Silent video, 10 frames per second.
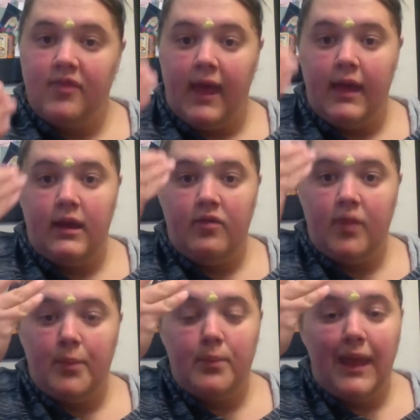then
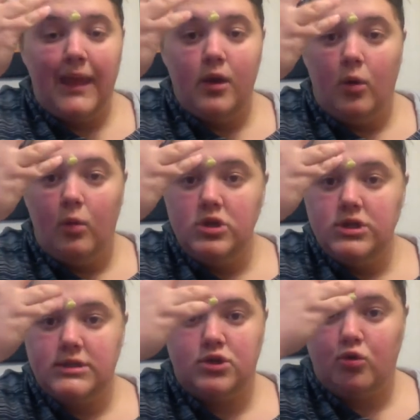the Play-Doh would
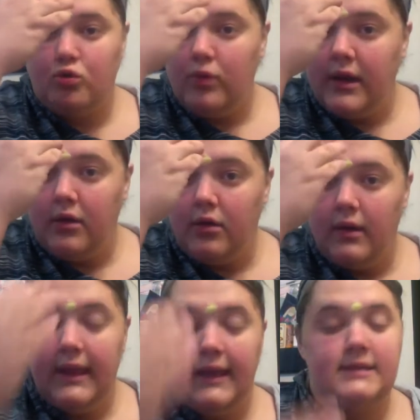just
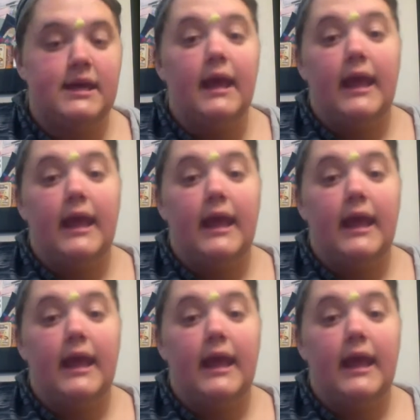crinkle and